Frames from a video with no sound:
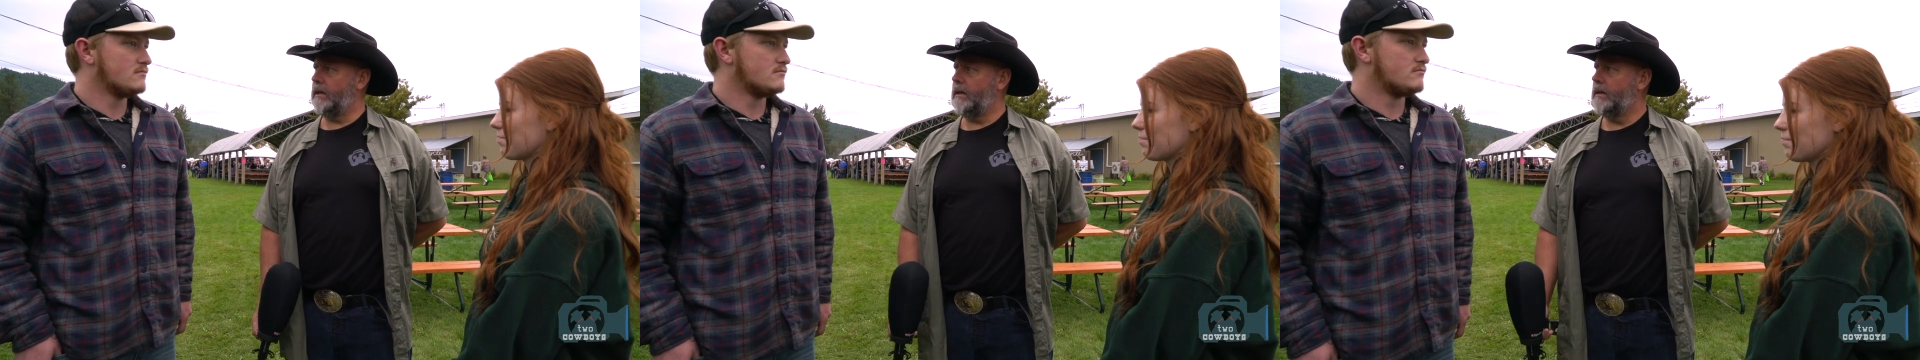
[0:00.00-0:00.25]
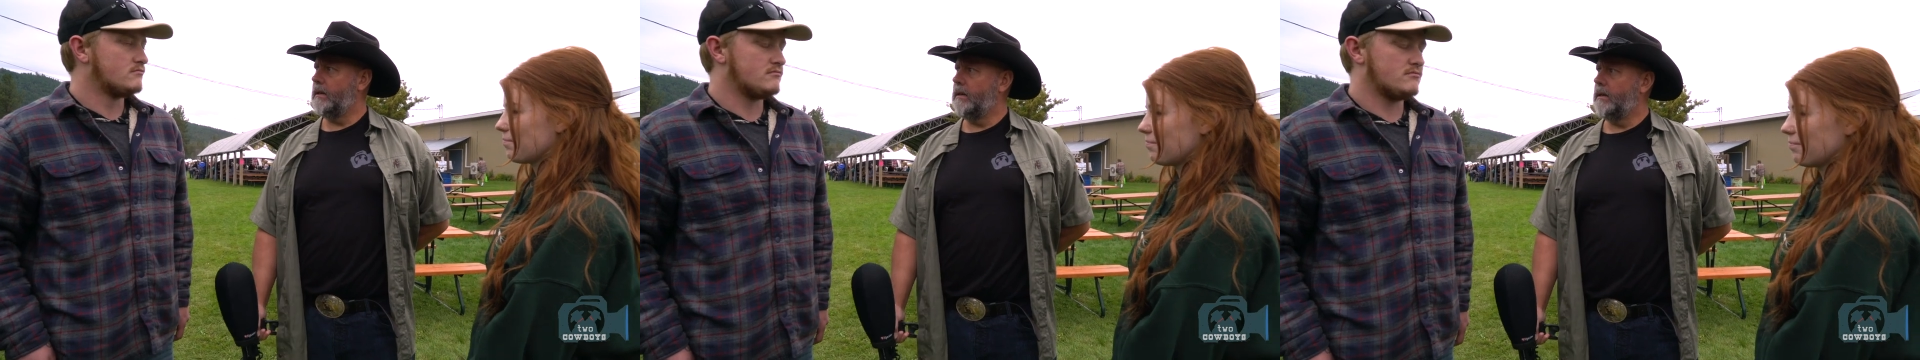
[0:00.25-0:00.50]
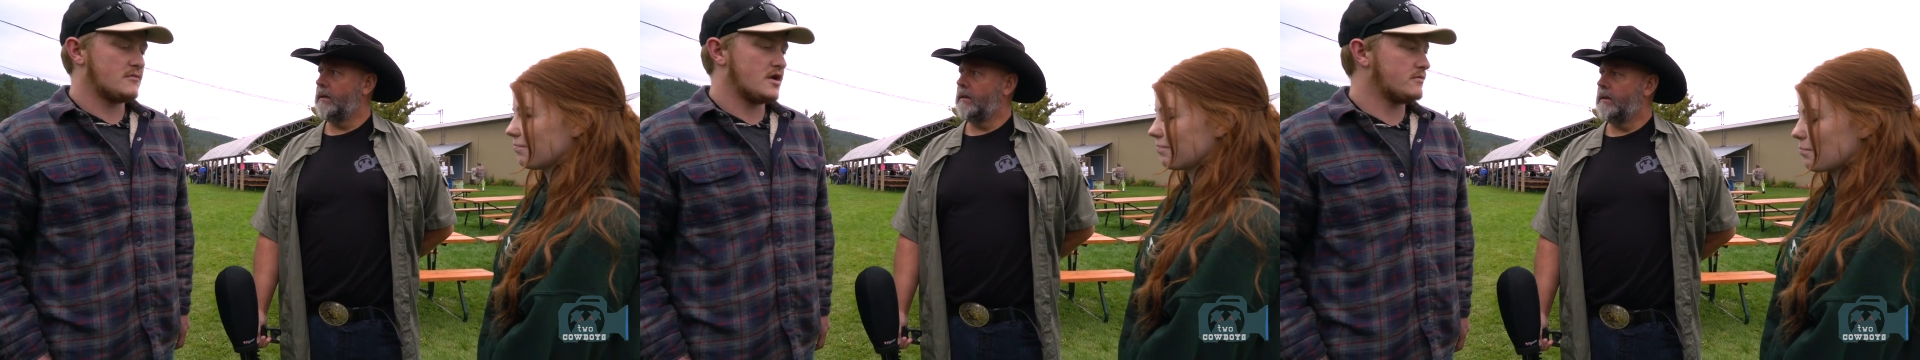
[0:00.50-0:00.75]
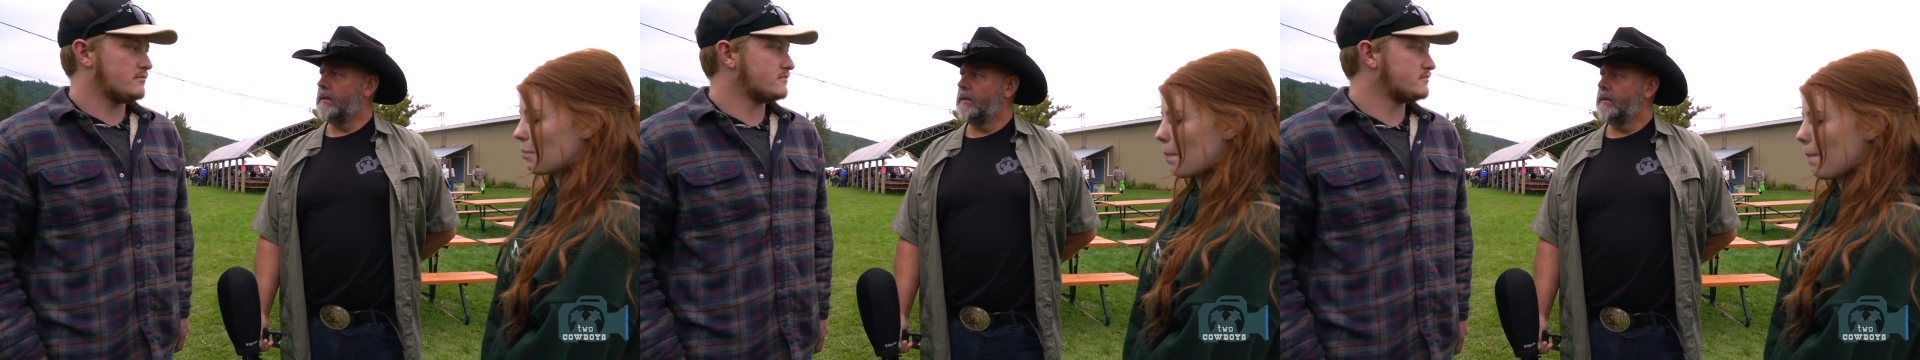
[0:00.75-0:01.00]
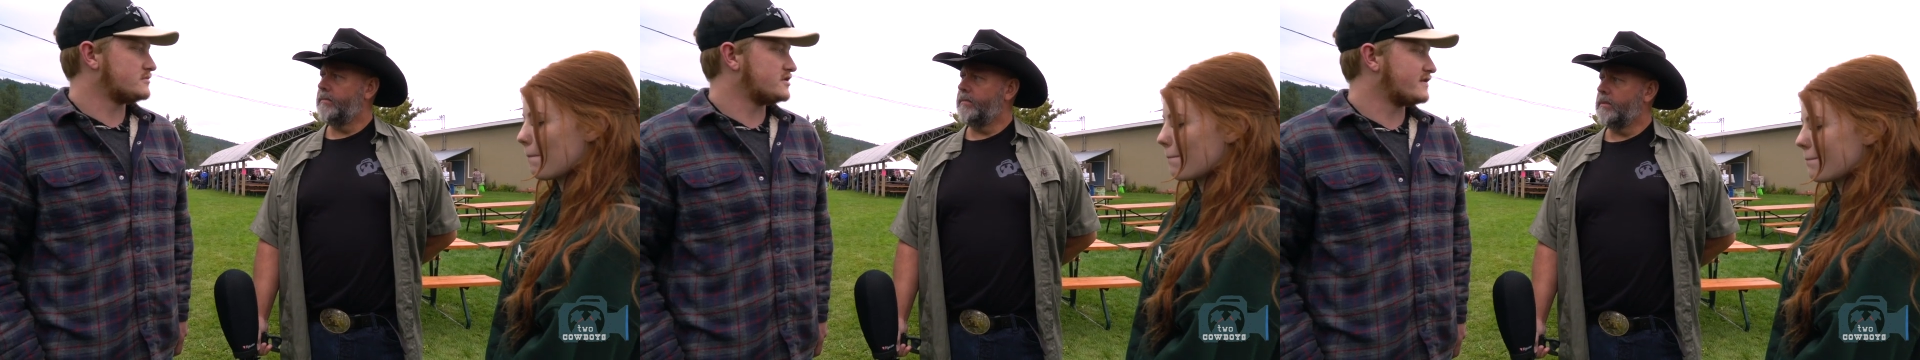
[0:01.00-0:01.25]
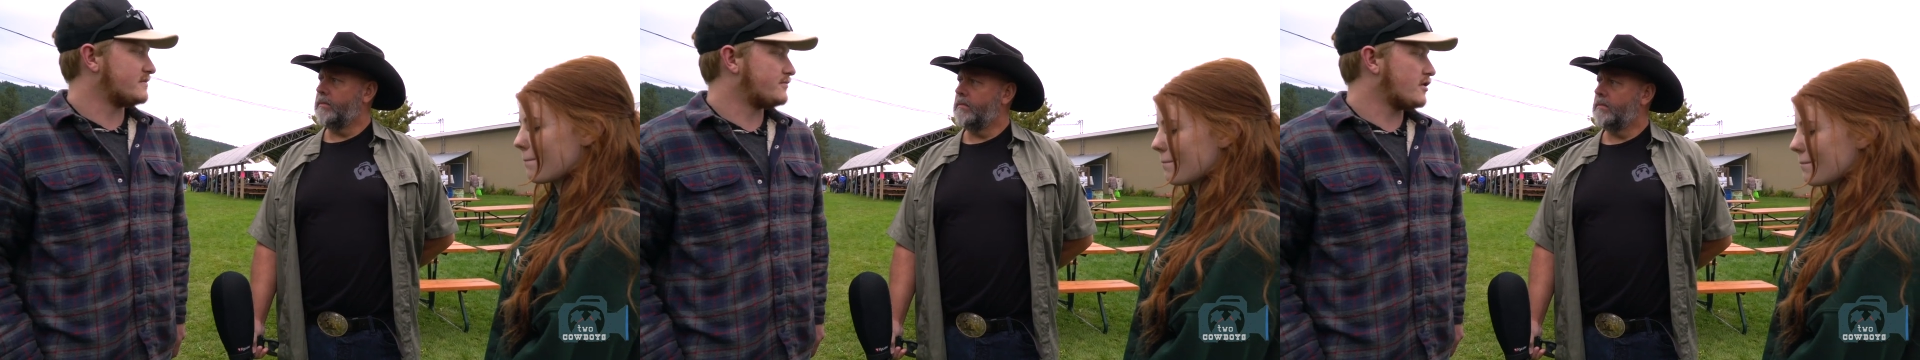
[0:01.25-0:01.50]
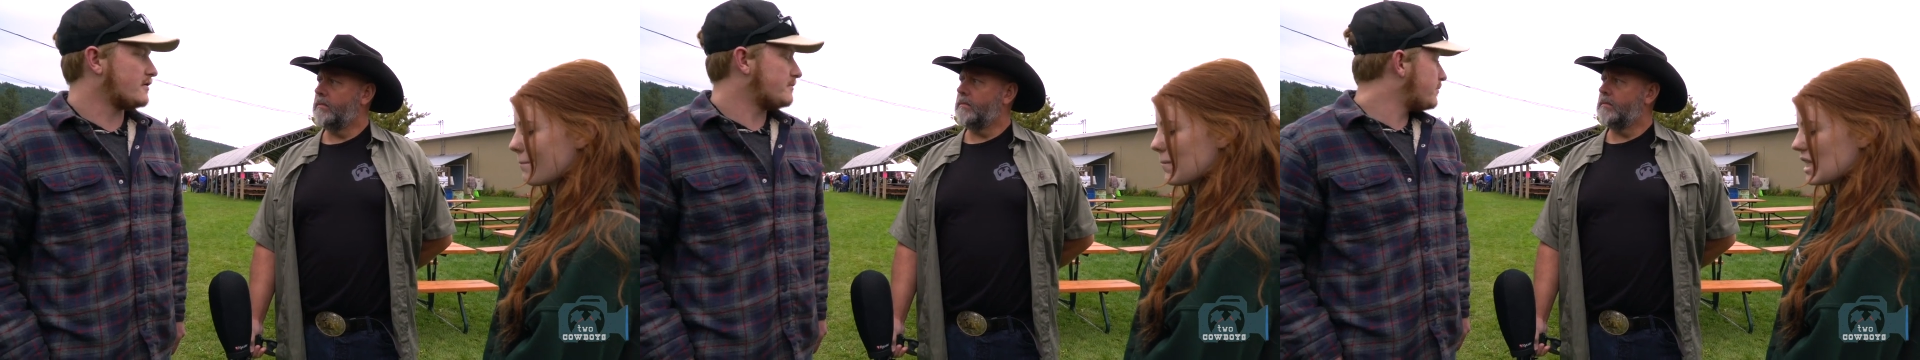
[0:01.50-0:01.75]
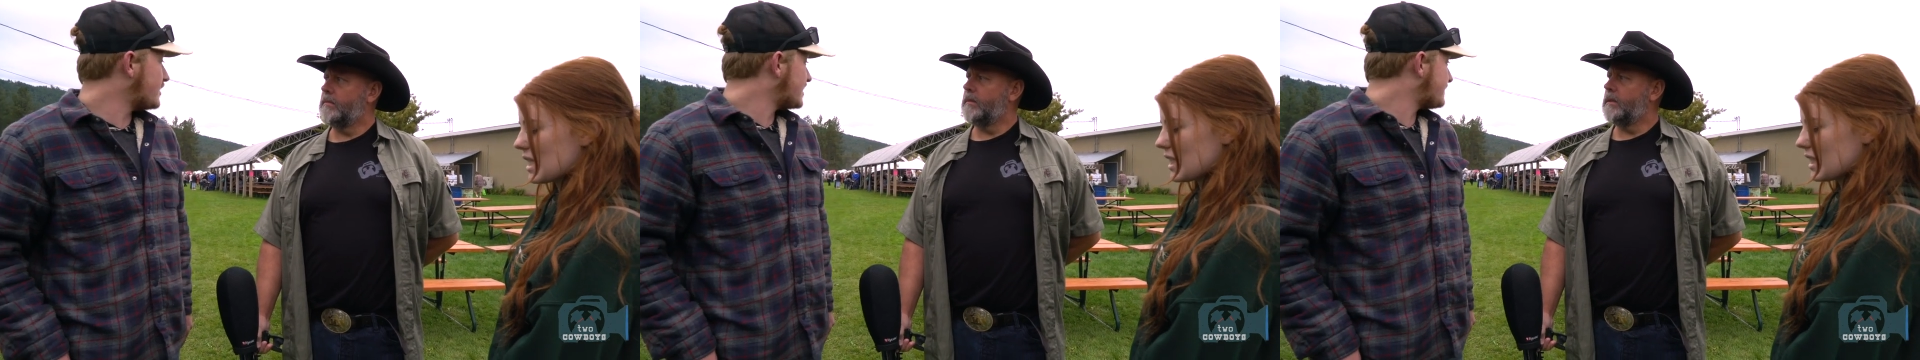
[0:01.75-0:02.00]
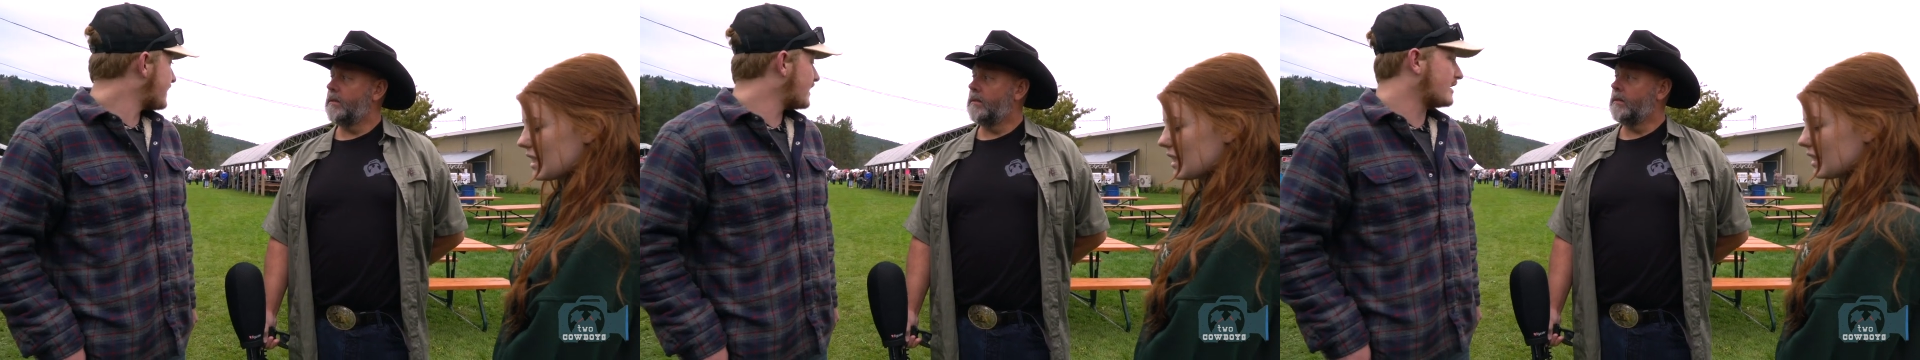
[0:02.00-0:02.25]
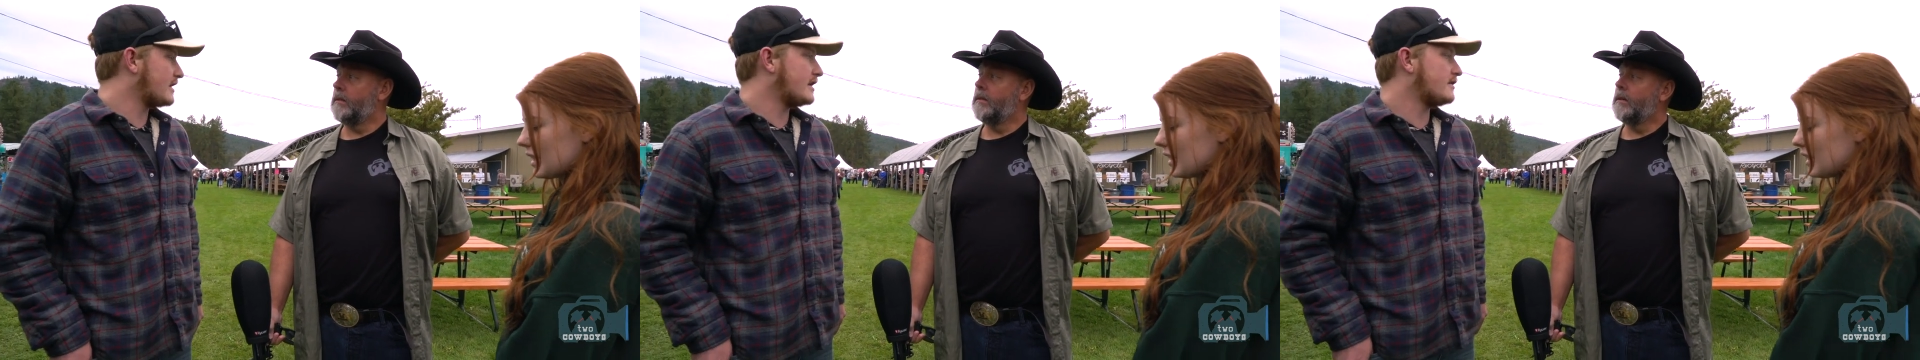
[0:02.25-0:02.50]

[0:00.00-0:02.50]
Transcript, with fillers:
Speaker 1: here? No, nope. just in participating in